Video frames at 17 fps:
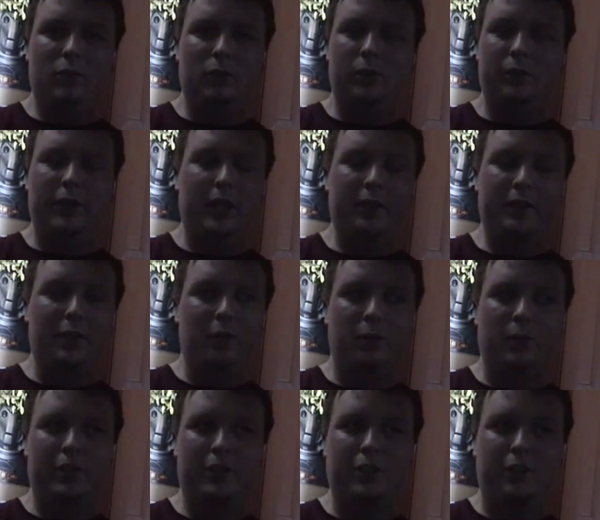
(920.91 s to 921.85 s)
or not the
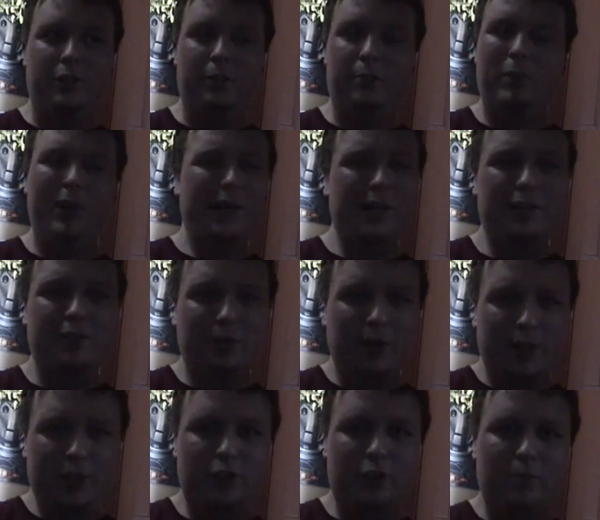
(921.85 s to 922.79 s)
original, the Brendan
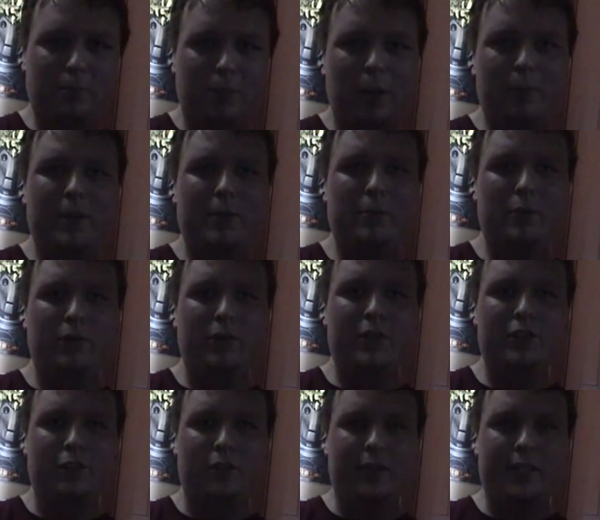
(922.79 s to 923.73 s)
Fraser Mummy
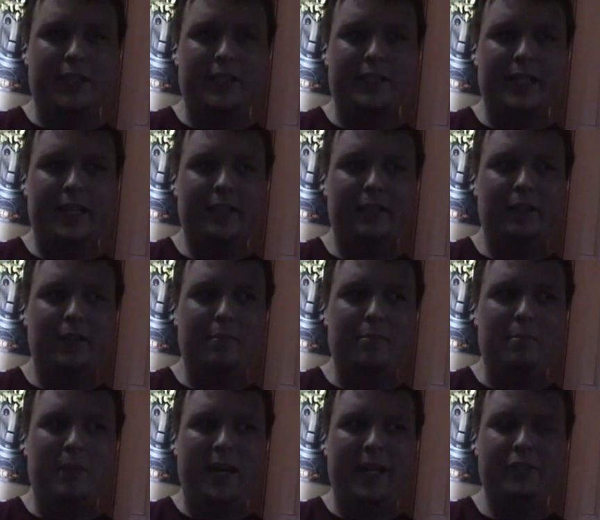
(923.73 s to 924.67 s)
movies are exactly
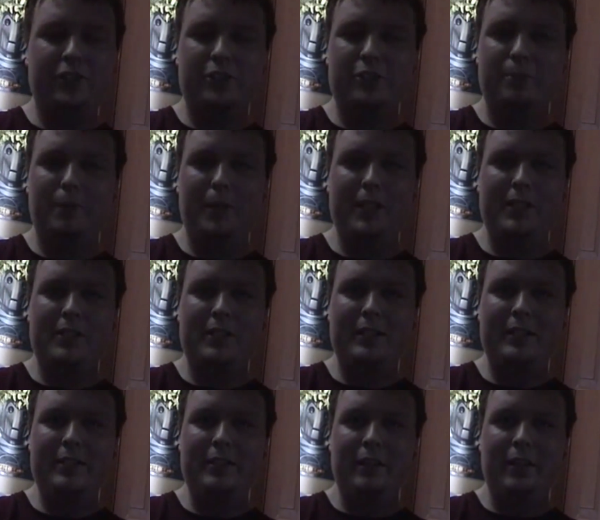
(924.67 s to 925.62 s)

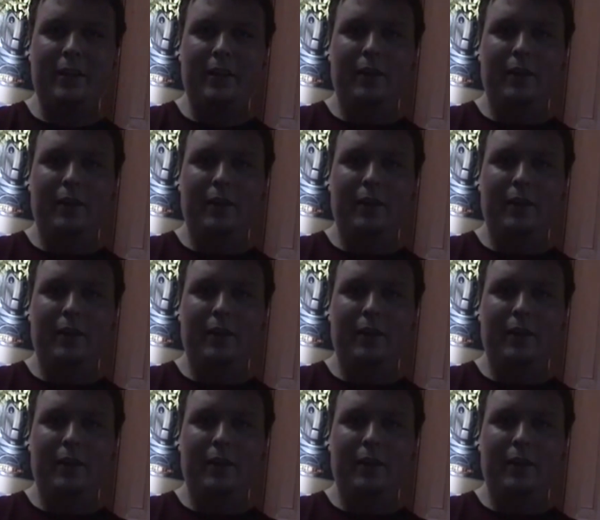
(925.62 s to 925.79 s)
masterpieces,